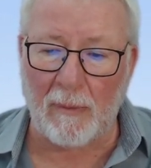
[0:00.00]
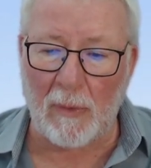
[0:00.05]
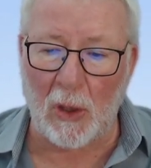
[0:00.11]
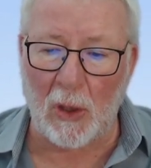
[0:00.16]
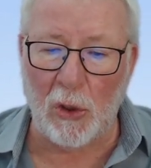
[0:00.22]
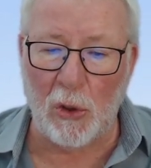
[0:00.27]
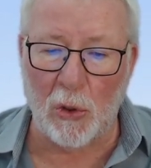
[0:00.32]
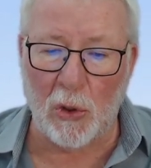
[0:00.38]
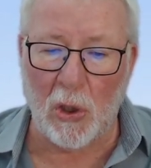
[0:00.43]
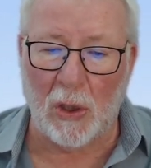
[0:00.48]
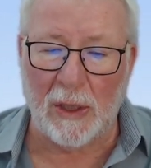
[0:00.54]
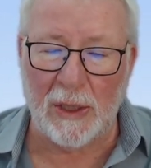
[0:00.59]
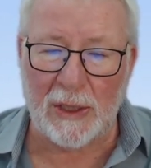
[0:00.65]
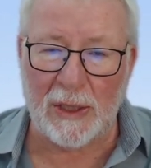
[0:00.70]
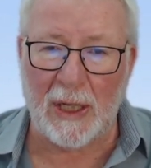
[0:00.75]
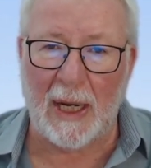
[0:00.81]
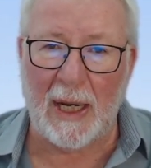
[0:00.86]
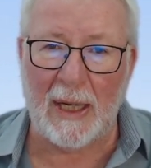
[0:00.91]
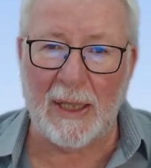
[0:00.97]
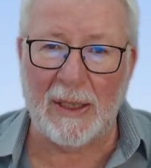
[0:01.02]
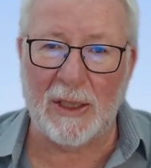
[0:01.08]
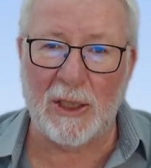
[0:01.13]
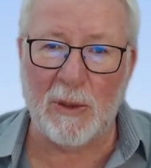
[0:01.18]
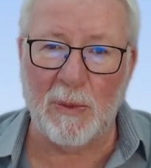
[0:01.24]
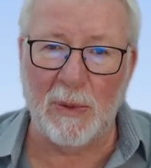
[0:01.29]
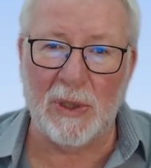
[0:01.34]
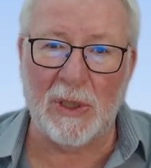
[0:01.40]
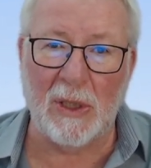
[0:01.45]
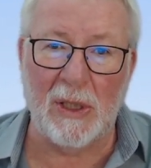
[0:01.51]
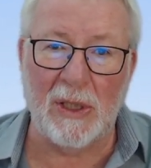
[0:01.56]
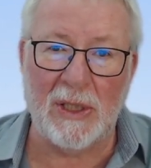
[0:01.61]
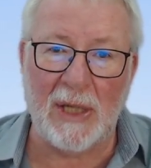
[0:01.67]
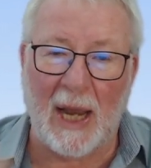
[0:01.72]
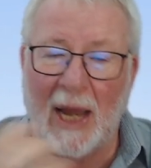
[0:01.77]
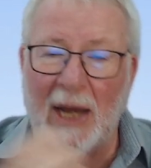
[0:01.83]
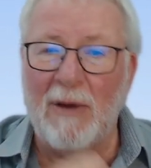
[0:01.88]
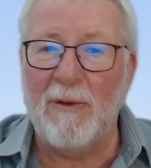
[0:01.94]
you can't say a dismissal
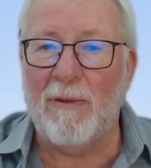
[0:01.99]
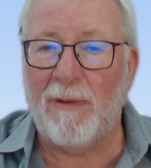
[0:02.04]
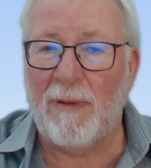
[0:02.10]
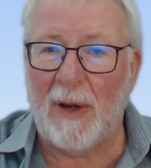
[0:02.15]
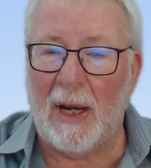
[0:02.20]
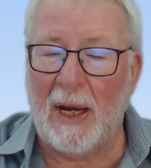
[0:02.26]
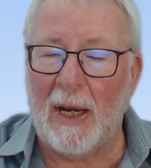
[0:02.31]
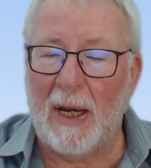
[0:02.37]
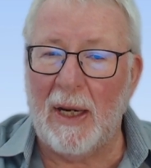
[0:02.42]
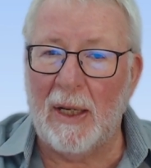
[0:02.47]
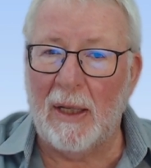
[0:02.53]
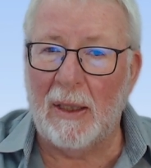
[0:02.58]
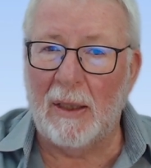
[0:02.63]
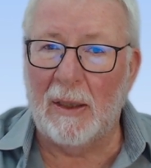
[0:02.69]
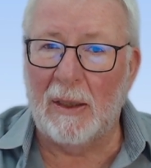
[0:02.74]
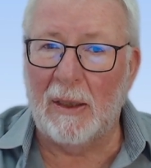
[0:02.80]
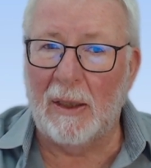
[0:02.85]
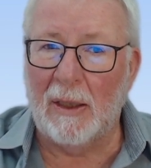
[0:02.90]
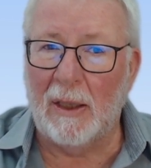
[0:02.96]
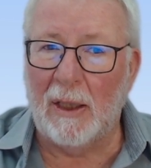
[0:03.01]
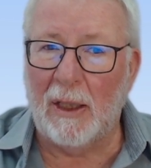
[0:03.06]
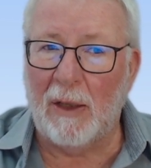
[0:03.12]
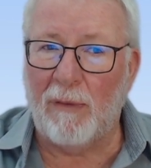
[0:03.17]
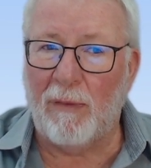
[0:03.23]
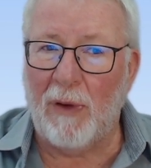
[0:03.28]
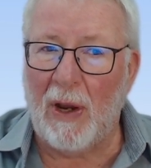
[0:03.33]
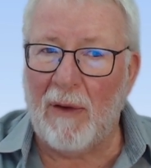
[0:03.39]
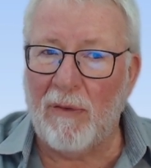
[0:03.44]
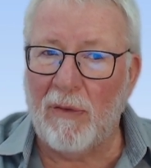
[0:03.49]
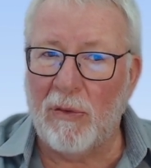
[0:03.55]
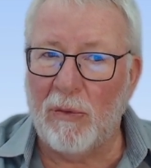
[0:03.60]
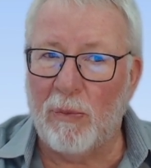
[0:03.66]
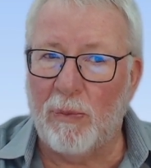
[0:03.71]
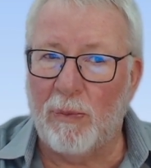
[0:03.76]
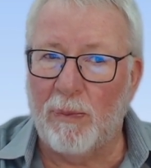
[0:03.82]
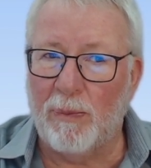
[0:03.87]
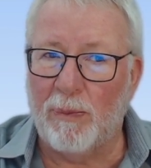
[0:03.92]
is unfair if you
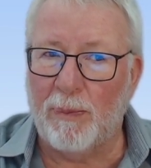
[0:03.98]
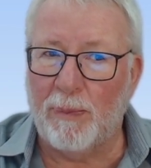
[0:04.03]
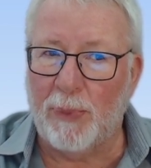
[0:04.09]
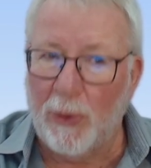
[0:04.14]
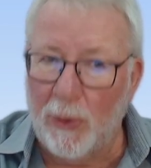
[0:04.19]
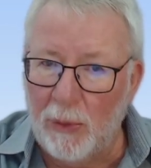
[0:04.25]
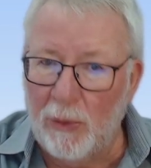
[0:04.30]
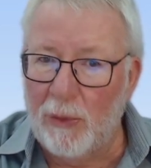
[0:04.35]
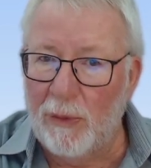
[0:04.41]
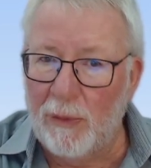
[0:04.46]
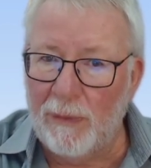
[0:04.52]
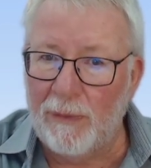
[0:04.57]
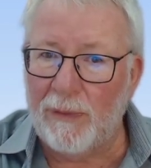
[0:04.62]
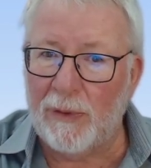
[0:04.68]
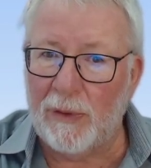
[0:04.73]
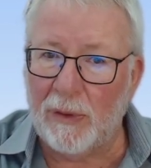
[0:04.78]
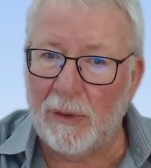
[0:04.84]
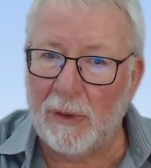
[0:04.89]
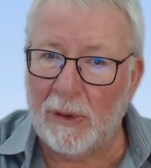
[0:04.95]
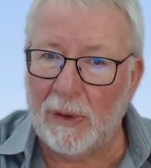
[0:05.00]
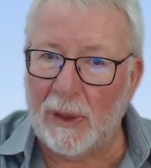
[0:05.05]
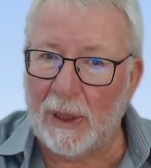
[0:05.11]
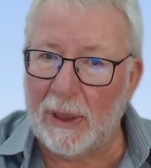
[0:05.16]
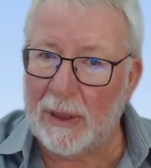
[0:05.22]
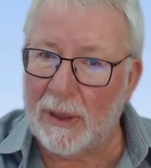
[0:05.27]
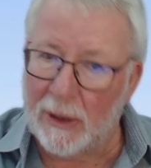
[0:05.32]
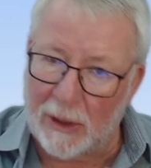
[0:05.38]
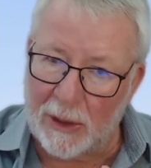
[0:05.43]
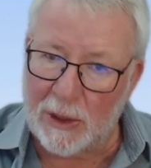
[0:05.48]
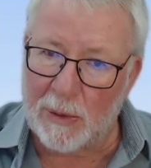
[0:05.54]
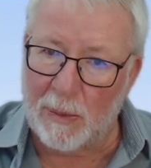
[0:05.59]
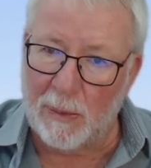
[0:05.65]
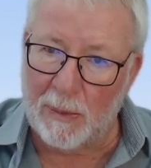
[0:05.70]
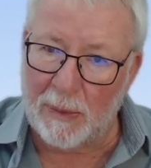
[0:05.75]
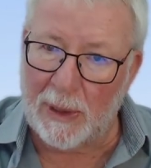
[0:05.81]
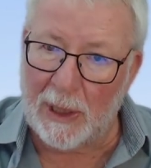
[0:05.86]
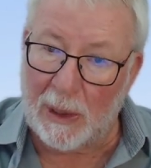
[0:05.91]
haven't proved that
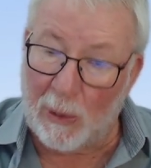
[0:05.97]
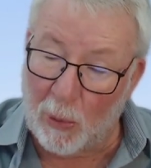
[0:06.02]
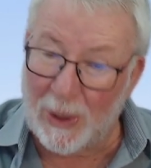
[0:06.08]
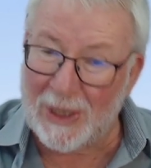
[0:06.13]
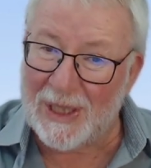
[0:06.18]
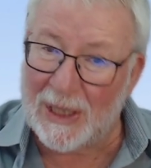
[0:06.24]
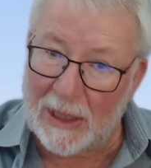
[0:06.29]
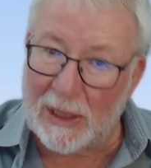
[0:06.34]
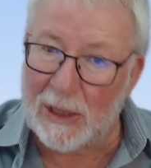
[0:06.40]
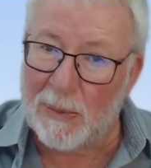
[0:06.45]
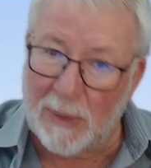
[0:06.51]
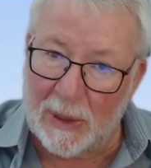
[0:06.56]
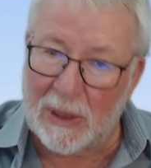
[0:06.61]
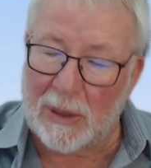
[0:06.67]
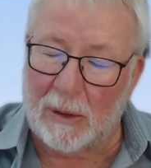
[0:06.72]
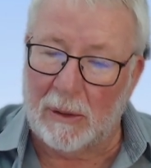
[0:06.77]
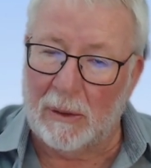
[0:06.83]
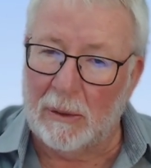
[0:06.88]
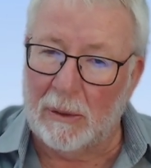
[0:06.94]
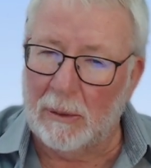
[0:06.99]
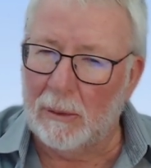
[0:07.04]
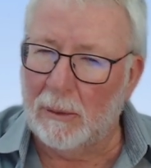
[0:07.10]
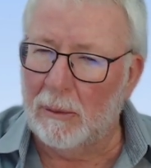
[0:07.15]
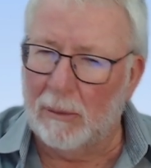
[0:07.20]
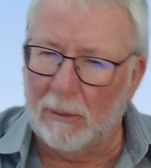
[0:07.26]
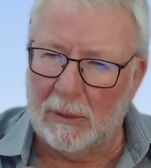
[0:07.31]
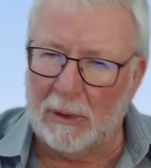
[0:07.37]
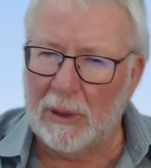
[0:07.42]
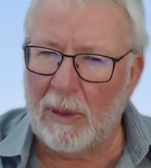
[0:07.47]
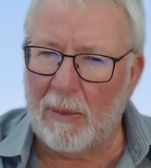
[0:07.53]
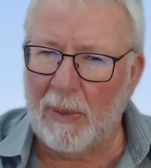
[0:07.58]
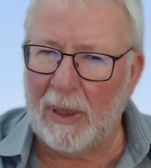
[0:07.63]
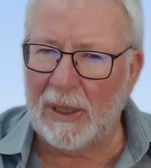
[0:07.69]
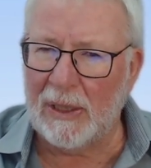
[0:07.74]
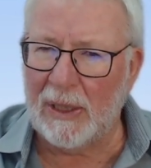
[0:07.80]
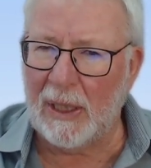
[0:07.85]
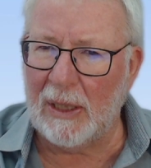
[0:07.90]
there was a dismissal. Does that
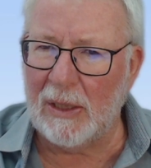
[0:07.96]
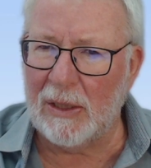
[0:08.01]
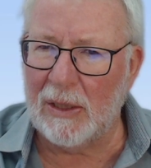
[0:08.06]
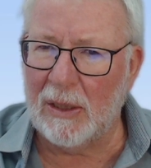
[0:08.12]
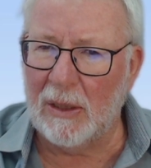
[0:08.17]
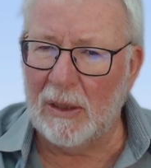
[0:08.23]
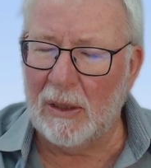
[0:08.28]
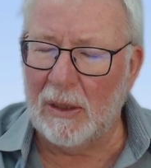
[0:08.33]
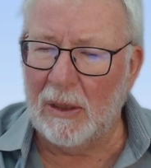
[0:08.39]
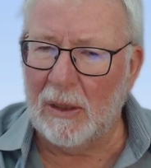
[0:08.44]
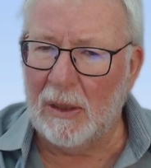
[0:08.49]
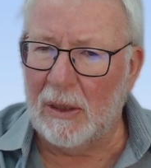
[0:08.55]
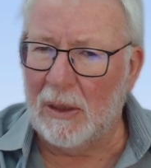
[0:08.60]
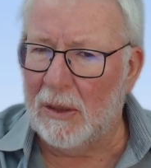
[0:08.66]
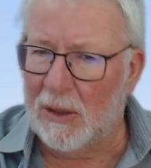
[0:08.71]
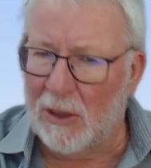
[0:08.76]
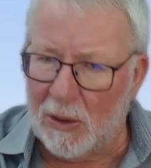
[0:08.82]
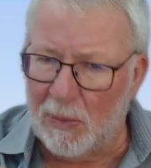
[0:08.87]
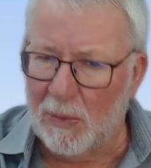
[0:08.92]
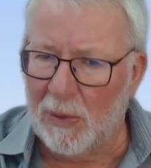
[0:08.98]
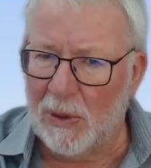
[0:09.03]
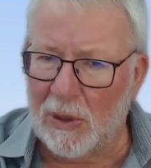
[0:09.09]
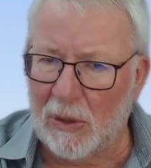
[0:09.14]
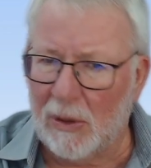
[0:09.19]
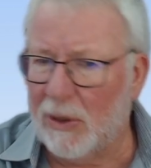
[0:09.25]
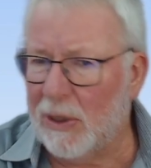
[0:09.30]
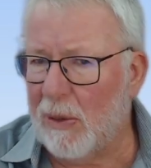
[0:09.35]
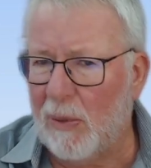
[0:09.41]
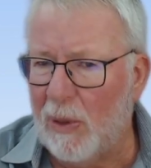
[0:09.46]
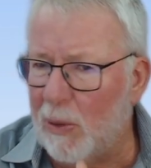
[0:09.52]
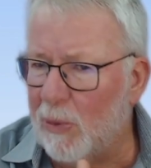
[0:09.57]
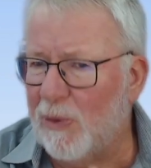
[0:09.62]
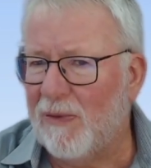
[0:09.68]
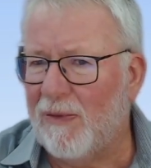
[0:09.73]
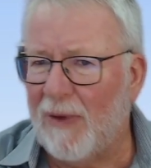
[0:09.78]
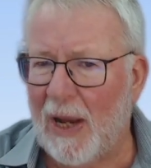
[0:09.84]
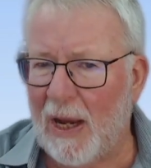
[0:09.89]
make sense? Dismissal. Somebody
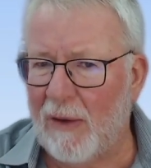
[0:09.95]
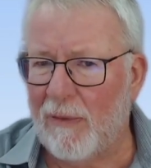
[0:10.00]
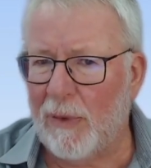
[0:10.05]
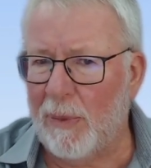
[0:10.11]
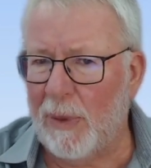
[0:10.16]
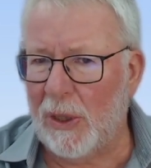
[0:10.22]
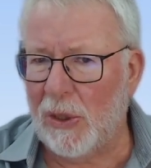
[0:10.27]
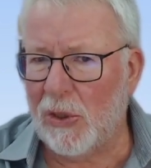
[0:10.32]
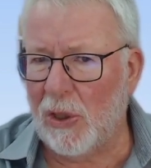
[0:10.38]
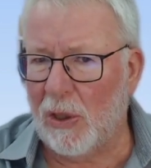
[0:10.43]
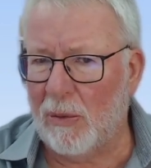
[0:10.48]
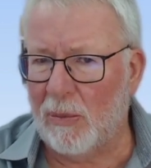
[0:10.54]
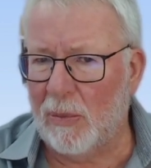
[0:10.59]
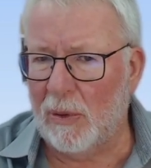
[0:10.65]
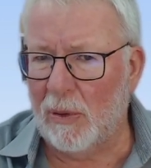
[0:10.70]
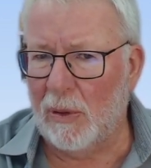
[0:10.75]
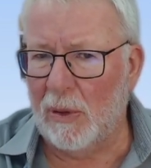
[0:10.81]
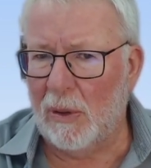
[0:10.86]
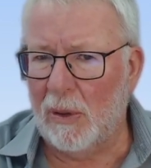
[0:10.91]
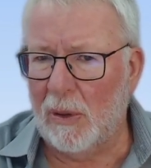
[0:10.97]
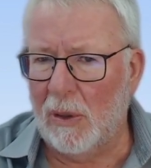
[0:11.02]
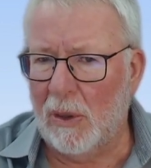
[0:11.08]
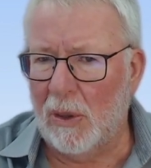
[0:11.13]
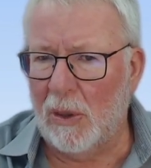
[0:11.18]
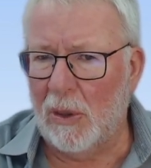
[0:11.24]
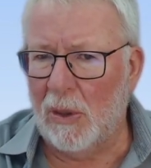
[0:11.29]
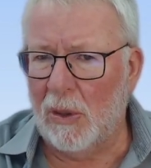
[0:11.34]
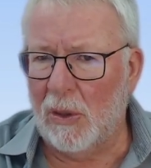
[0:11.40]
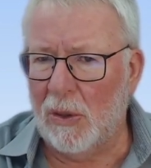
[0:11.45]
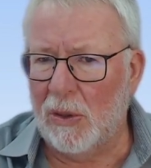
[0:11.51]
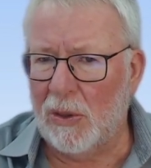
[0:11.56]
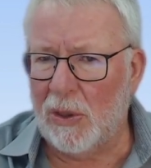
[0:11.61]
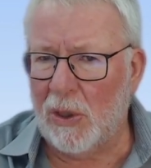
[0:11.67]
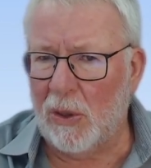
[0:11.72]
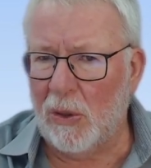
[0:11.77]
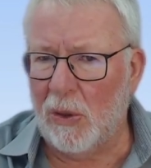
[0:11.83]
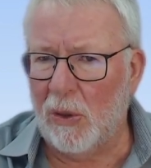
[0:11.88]
was fired from their job.
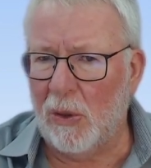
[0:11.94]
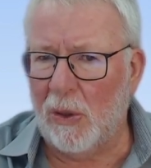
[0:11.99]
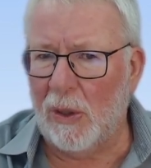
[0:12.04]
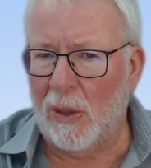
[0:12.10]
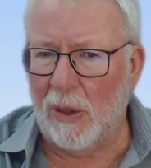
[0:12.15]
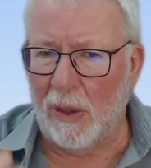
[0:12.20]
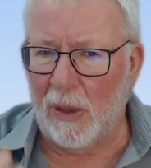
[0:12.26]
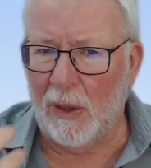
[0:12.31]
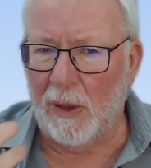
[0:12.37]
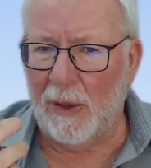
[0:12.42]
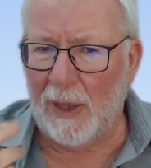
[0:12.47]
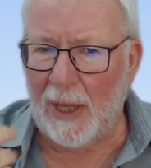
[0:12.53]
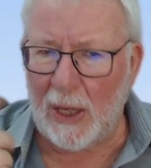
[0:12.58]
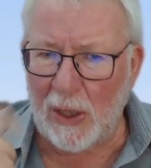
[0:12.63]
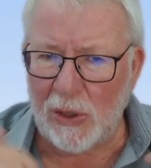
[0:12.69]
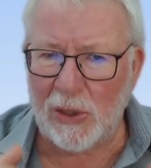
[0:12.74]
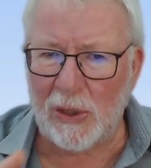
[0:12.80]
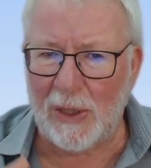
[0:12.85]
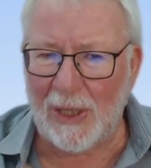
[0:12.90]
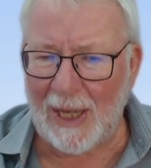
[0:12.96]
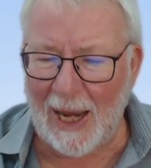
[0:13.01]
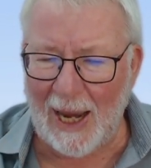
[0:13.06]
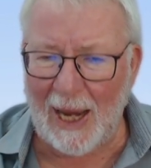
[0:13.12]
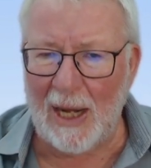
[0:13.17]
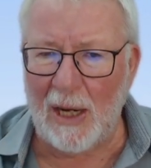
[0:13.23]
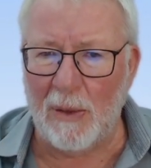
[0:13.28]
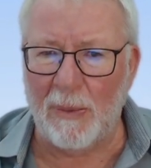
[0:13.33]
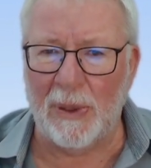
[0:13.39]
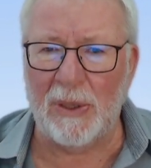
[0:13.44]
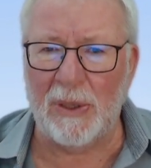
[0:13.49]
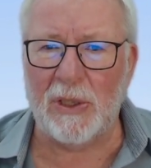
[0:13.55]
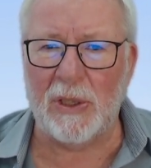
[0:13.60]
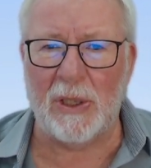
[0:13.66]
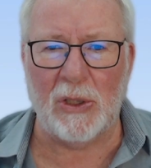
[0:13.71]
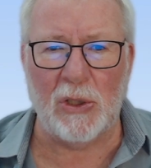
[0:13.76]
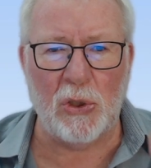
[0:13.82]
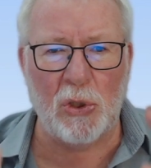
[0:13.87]
So those are the
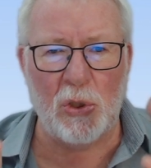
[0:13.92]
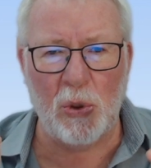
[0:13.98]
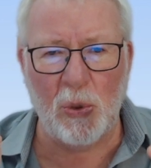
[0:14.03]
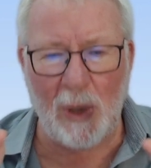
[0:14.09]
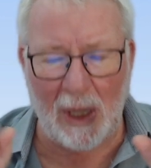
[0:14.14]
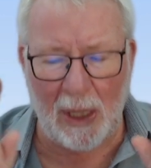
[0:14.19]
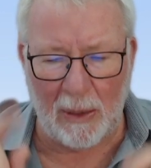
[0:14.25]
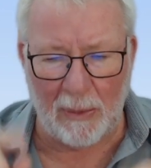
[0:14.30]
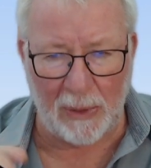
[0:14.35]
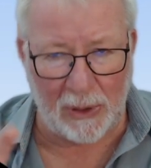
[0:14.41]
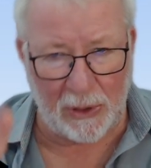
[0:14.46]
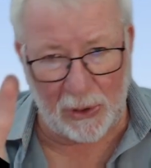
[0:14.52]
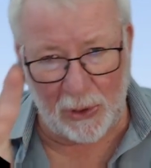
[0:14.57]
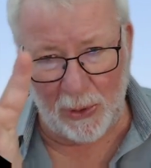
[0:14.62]
elements. There's two elements